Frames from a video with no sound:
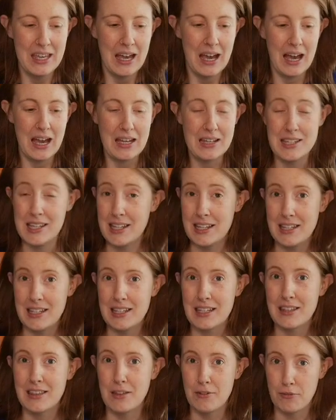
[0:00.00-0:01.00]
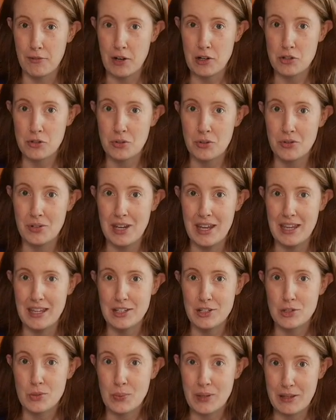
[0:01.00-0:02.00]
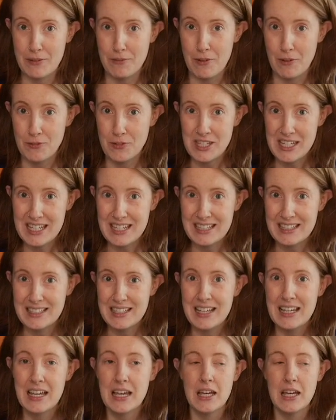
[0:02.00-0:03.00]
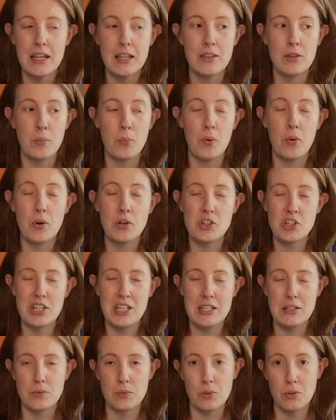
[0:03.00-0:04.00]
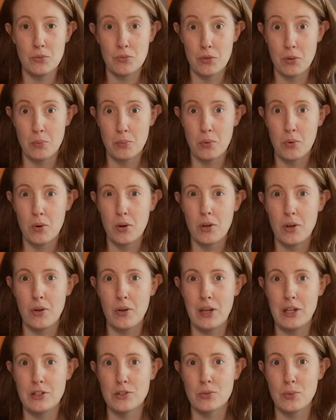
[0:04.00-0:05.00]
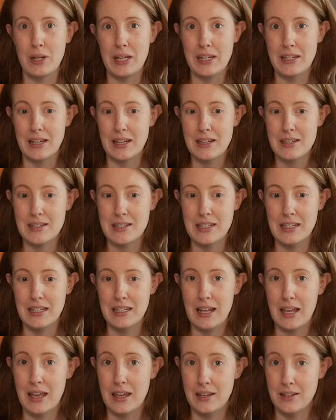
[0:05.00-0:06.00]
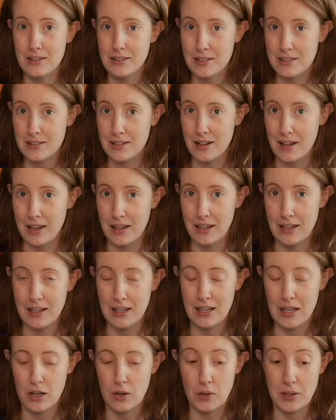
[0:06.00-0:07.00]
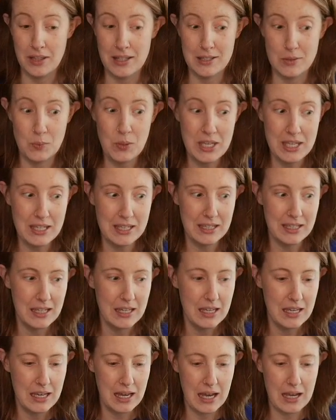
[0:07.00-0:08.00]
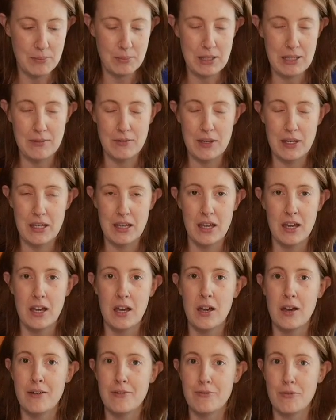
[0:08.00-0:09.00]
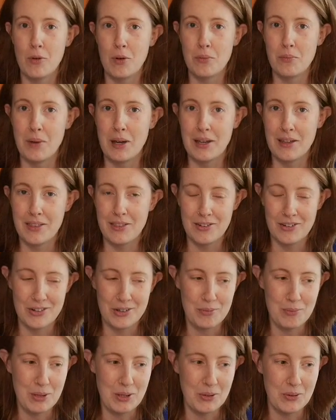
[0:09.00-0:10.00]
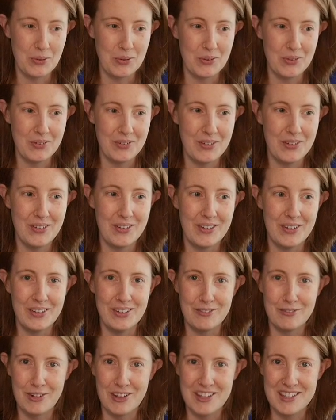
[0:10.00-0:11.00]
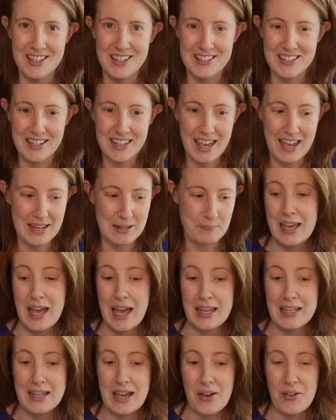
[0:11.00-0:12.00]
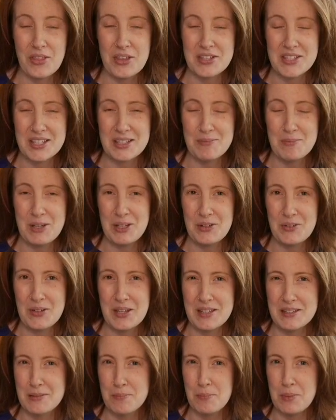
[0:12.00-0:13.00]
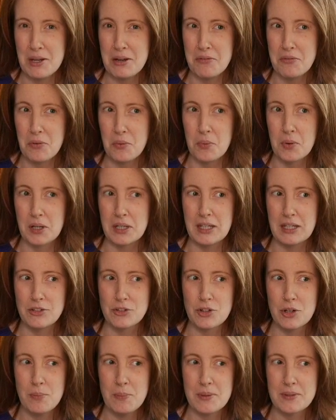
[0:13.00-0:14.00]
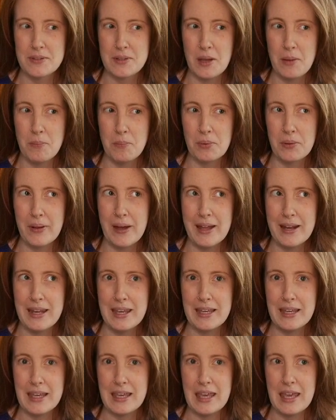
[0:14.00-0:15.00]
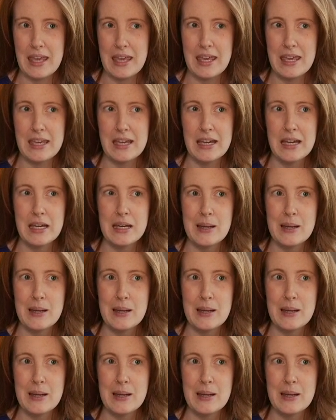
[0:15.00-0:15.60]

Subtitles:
I did the French route in 2015, the Portuguese route from Porto in 2019, and today, or this week, I'm leaving for my third Camino on the Frances again. Now this Camino is a bit of a working trip as I'm planning a